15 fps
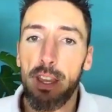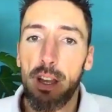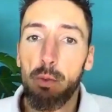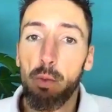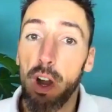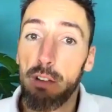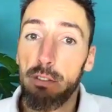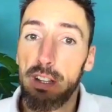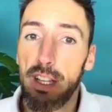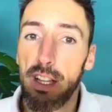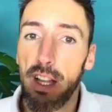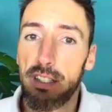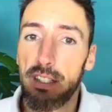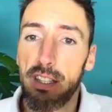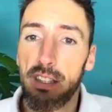And what I really
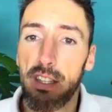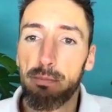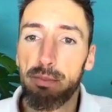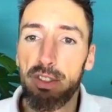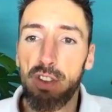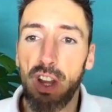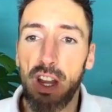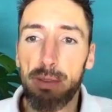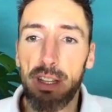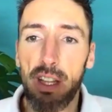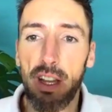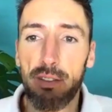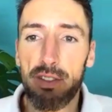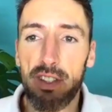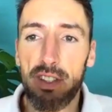liked in the Prescribing
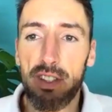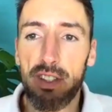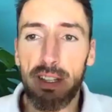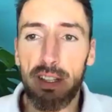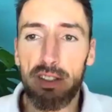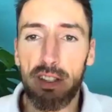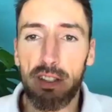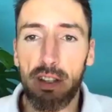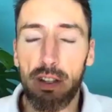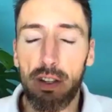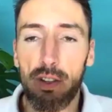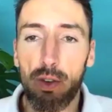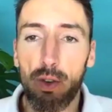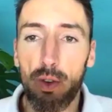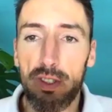Lifestyle Medicine
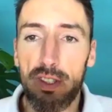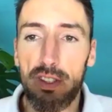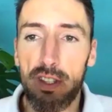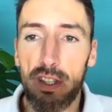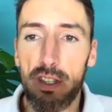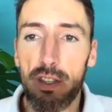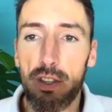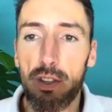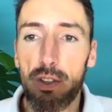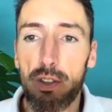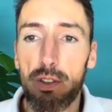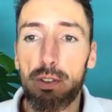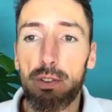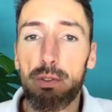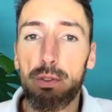course is that
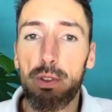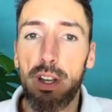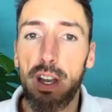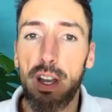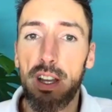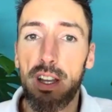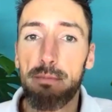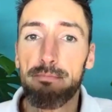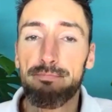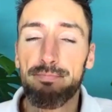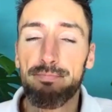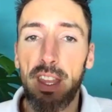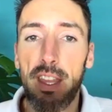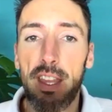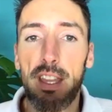you,
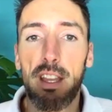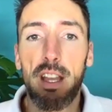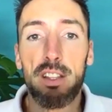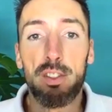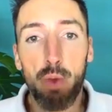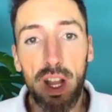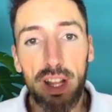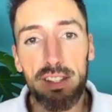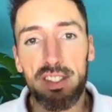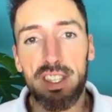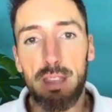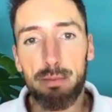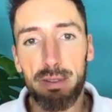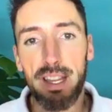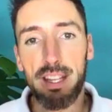as well as
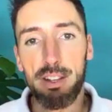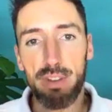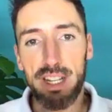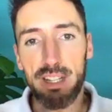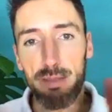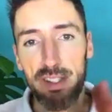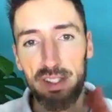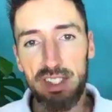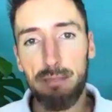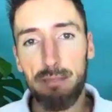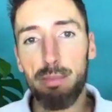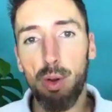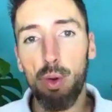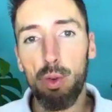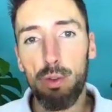keeping it incredibly
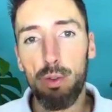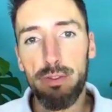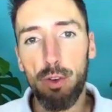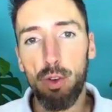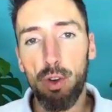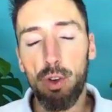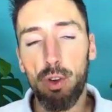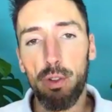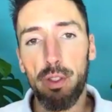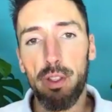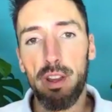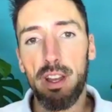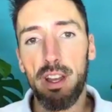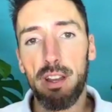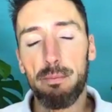simple for
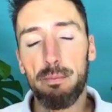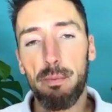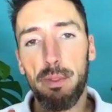the